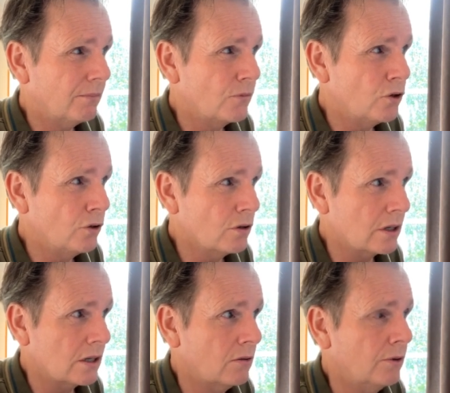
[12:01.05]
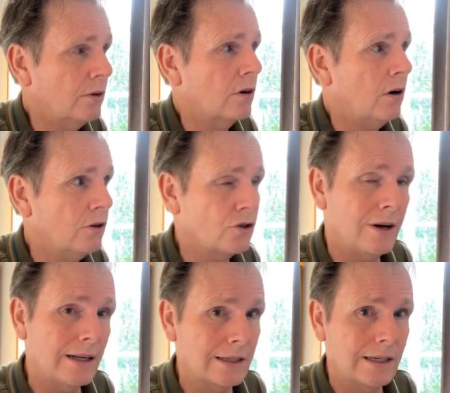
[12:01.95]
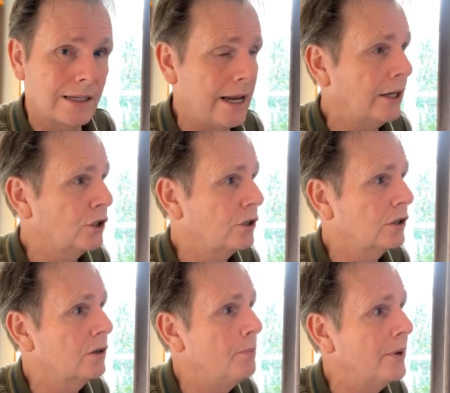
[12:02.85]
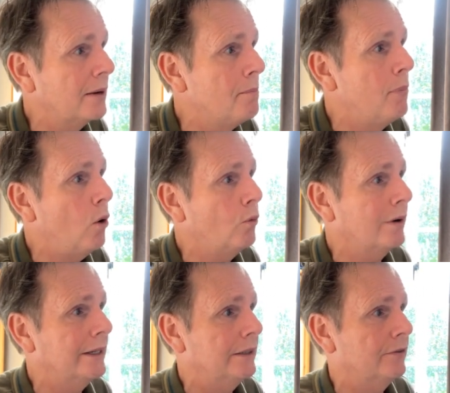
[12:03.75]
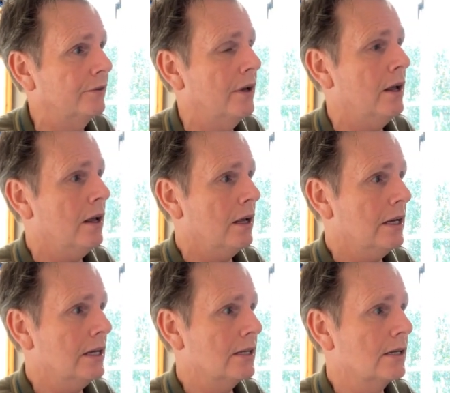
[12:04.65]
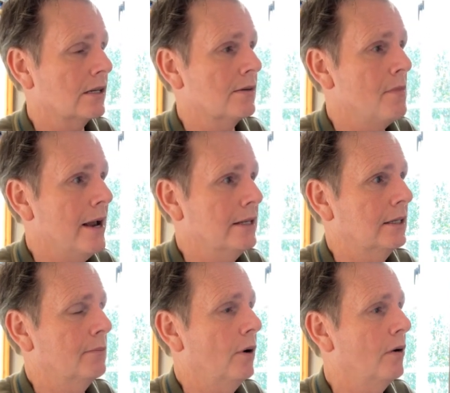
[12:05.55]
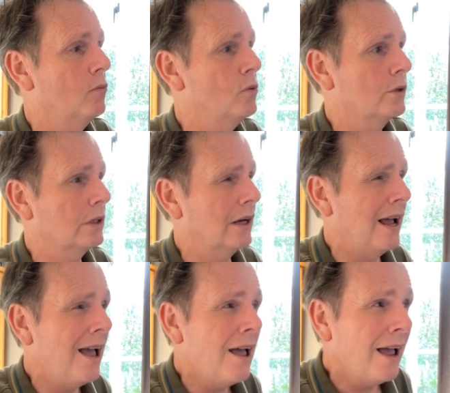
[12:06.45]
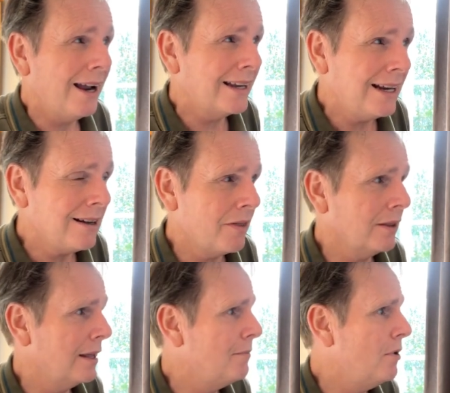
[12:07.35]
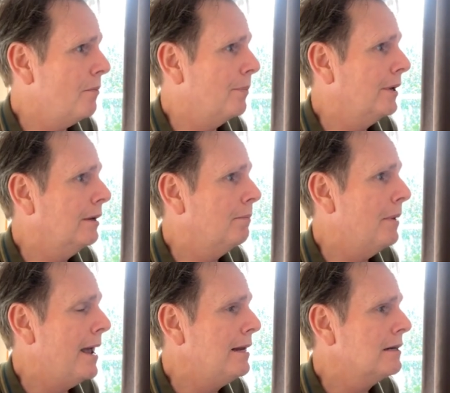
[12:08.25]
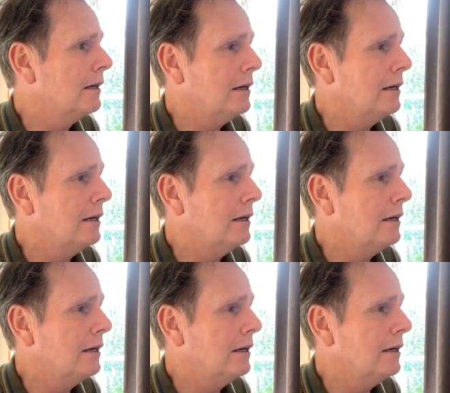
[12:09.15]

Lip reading: used as a real contrast in textures. The big bold leaf is just amazing by water. Again, I think that might be banned.